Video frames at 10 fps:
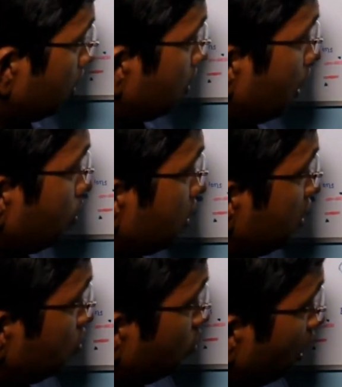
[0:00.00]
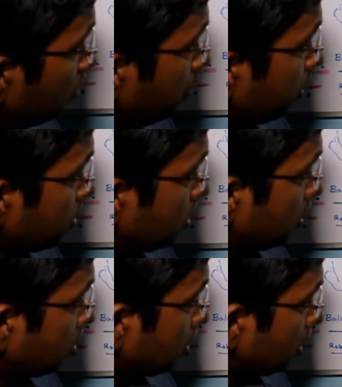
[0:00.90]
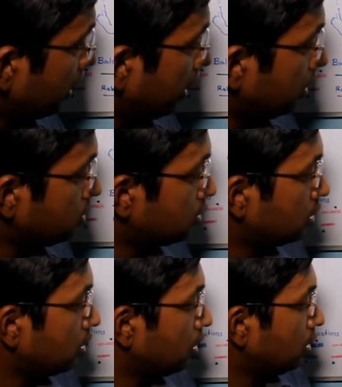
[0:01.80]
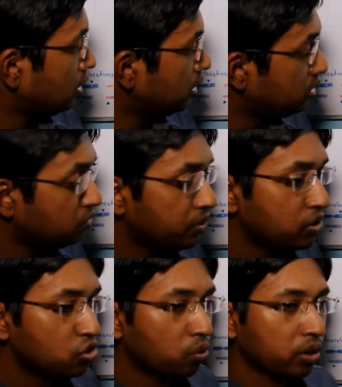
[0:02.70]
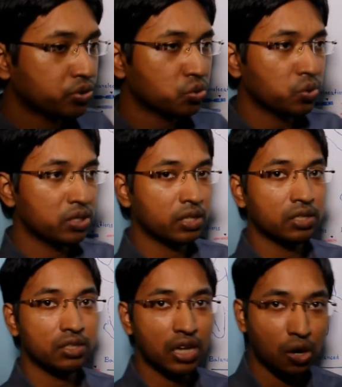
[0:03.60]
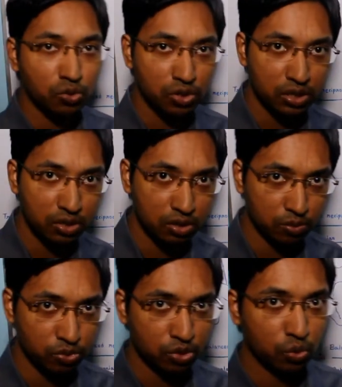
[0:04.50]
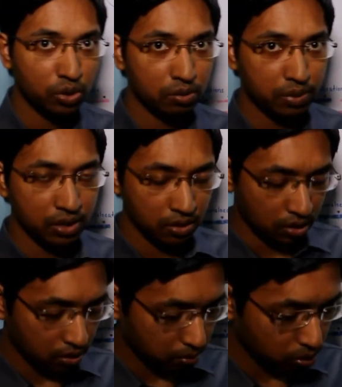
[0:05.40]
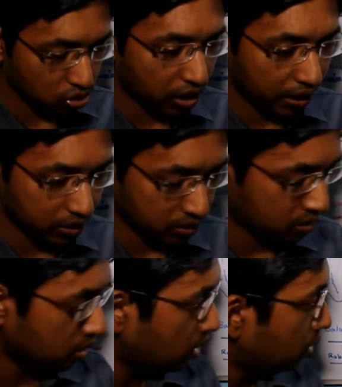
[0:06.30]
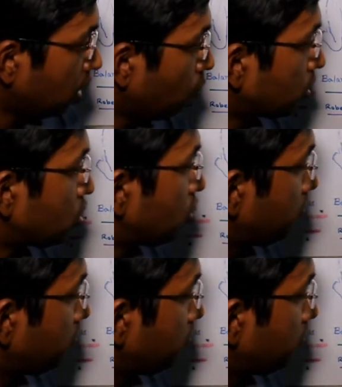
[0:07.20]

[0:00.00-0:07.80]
Now, in 1% case, individuals with Down syndromes will be mosaics. Now, what do we